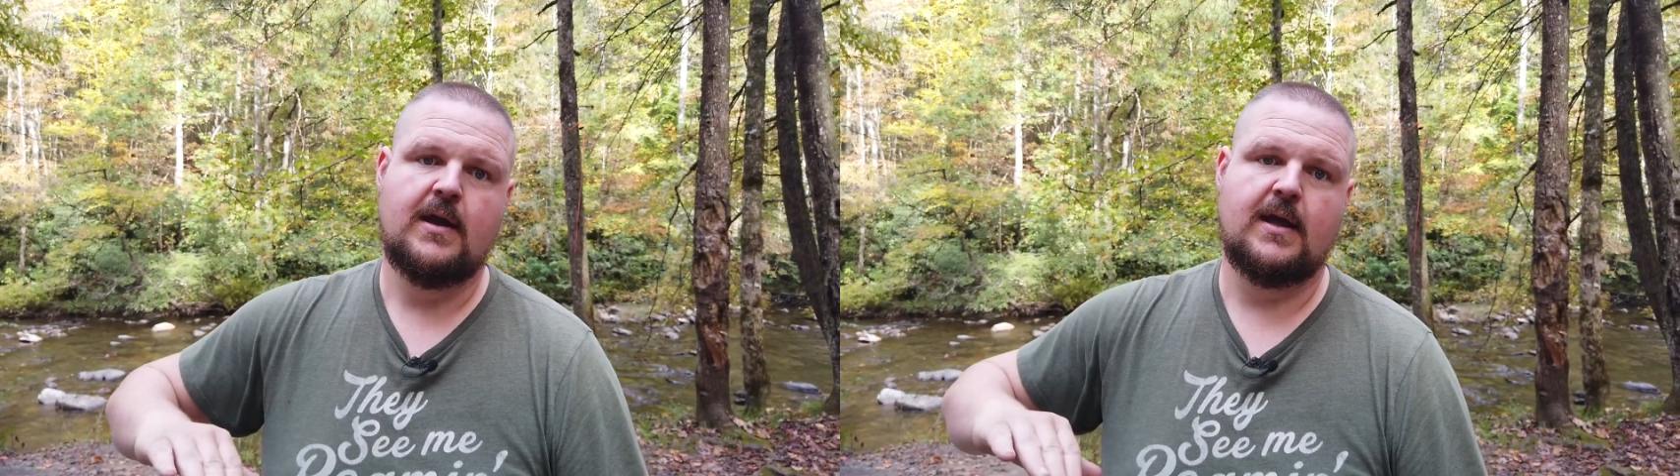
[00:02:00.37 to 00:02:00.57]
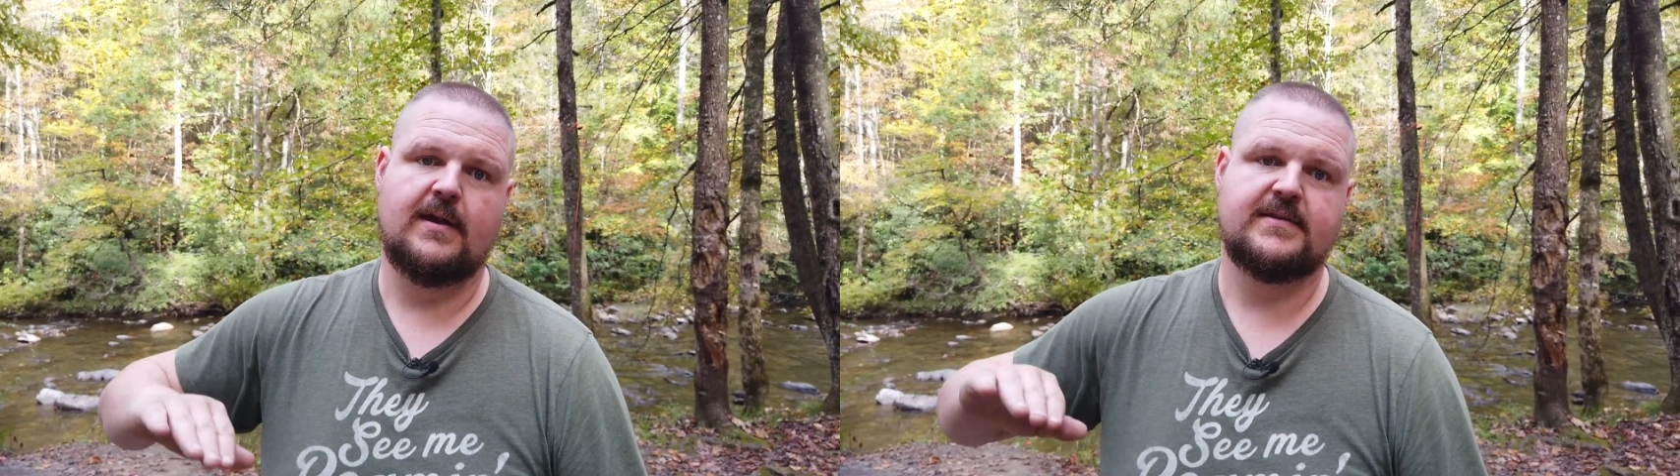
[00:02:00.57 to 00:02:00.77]

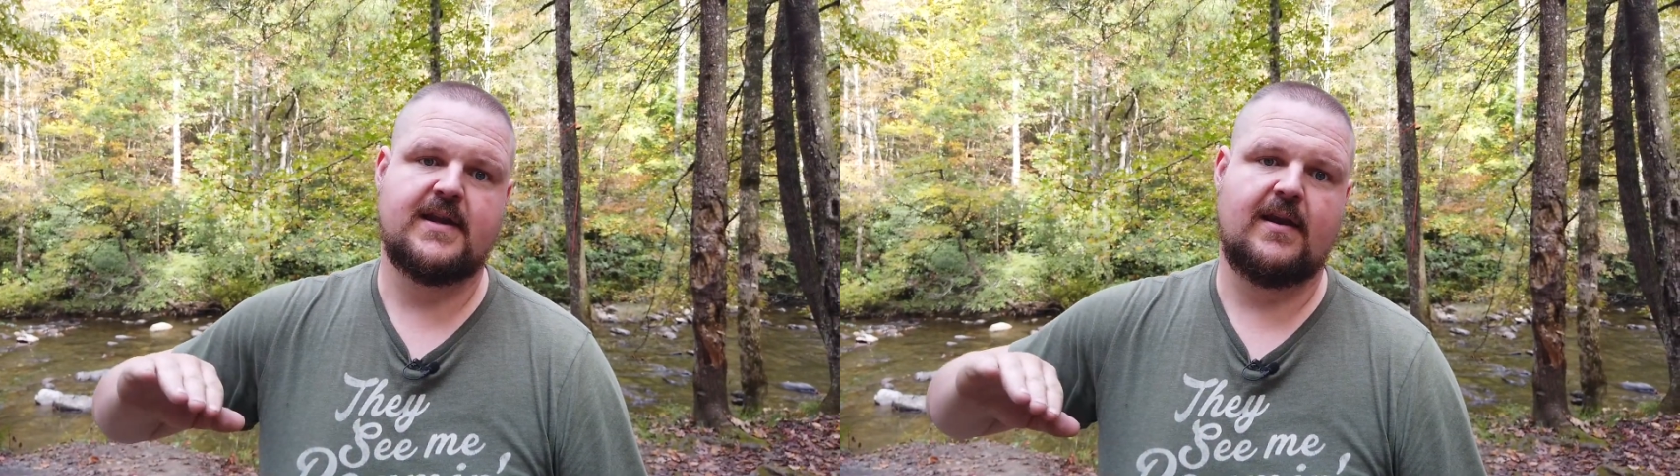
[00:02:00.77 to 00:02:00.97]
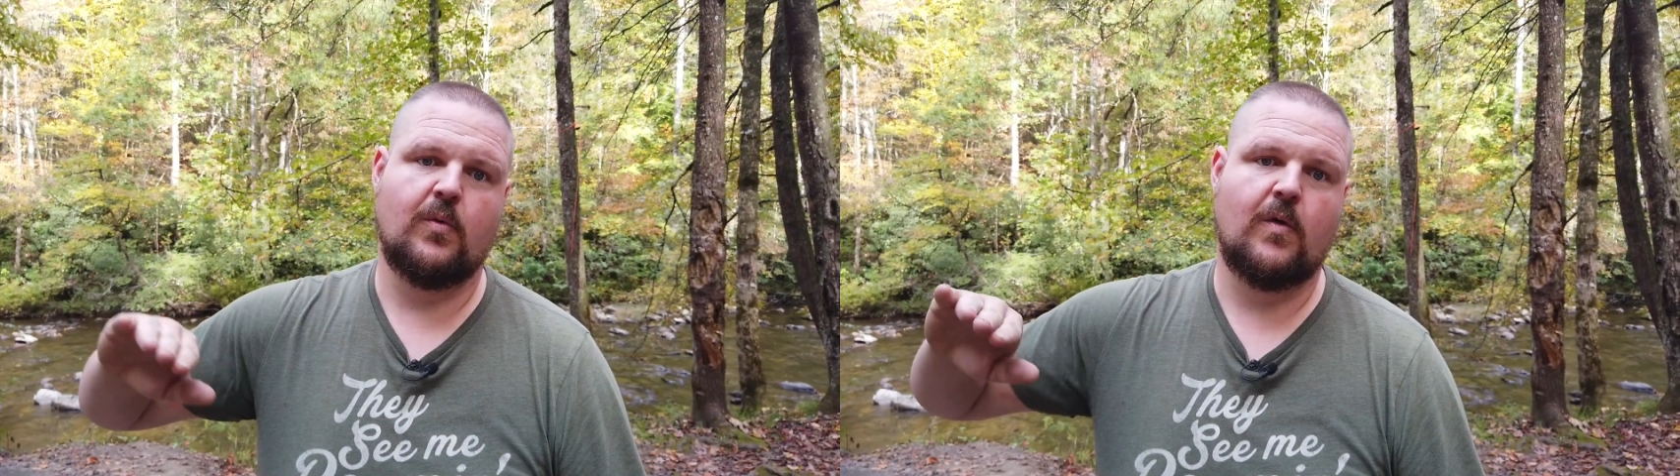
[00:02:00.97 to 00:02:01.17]
and it's
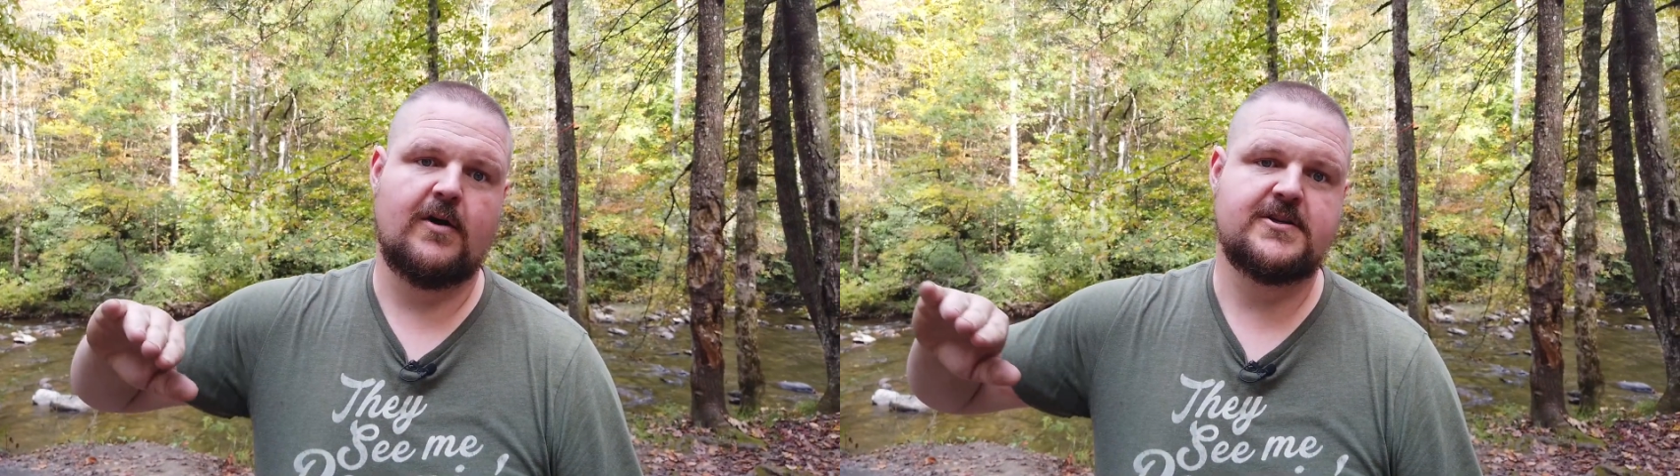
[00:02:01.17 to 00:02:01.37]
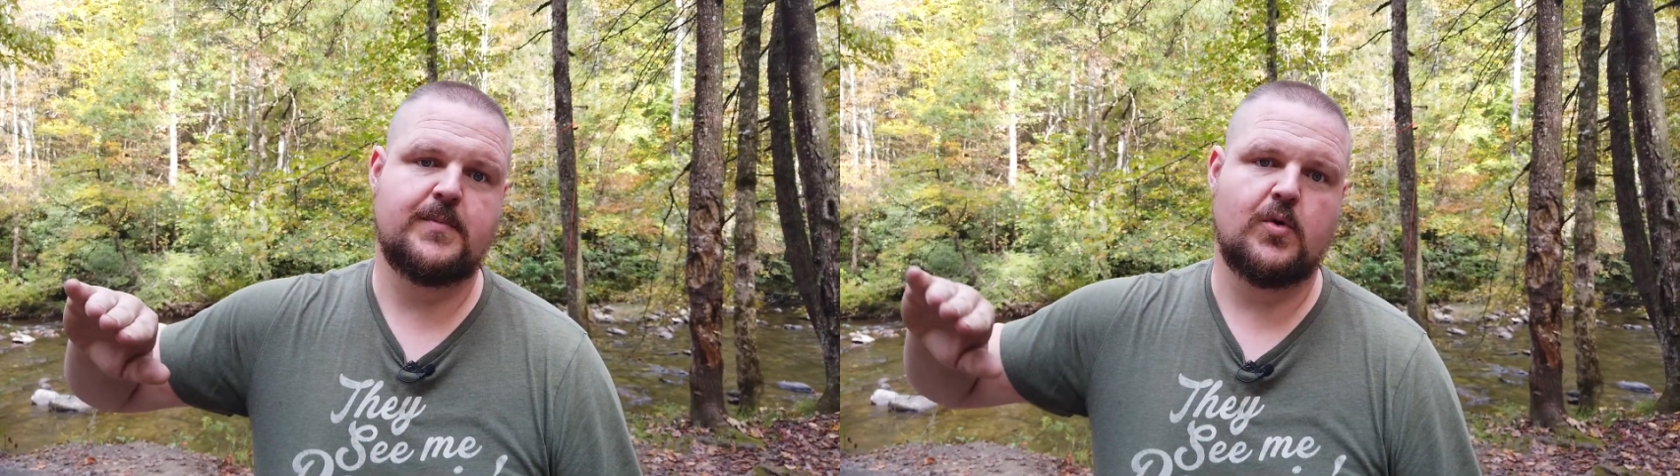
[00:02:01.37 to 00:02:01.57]
kind of
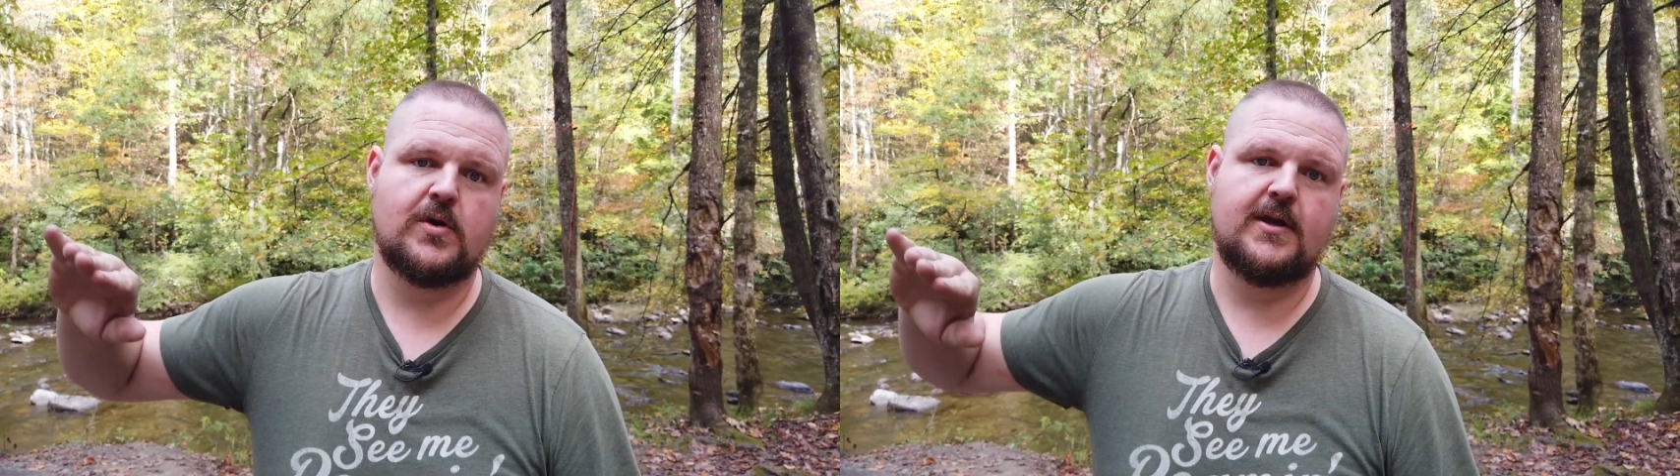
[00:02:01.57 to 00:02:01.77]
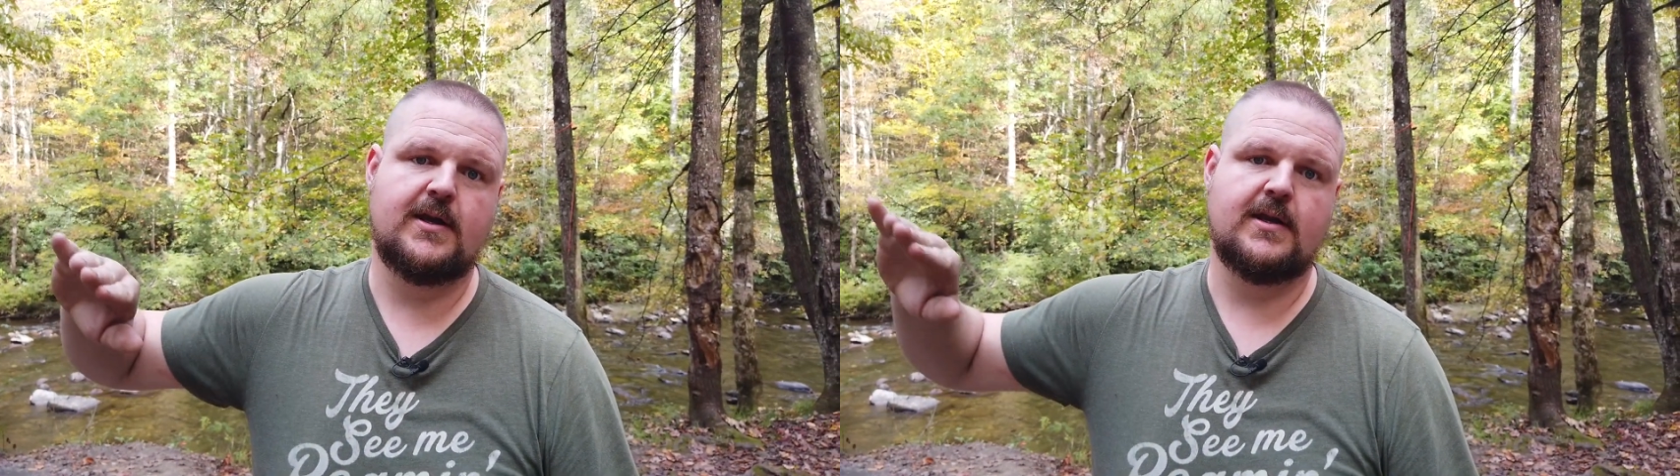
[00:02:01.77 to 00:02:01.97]

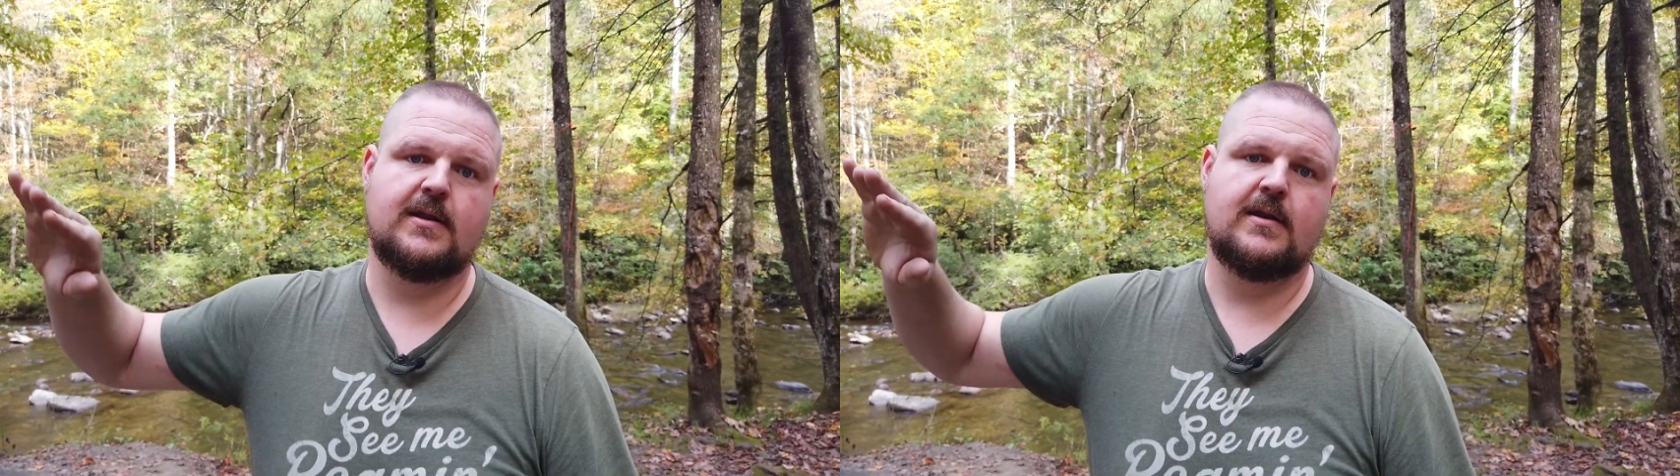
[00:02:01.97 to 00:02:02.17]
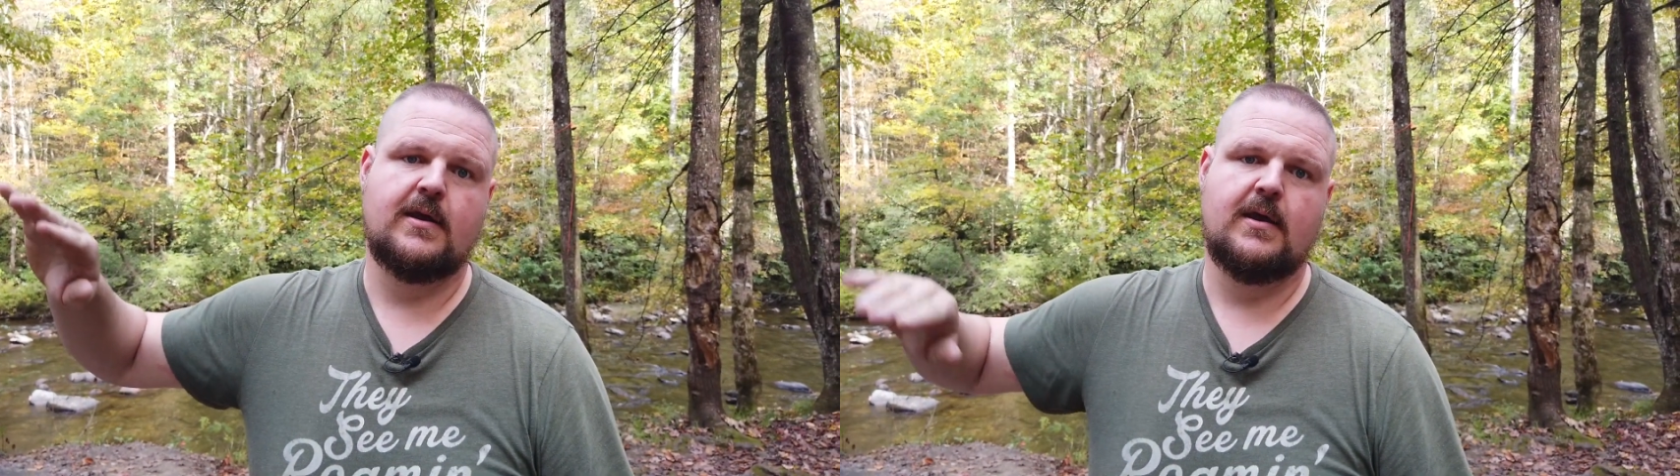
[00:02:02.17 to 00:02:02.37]
washboardy,
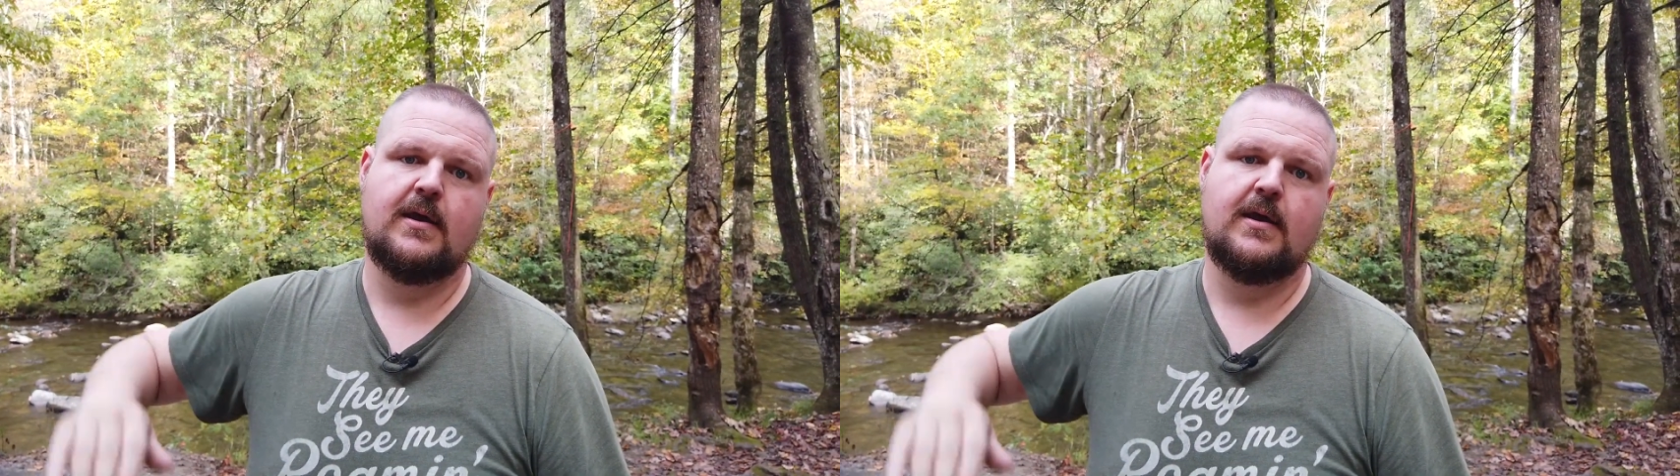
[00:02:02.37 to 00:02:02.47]
and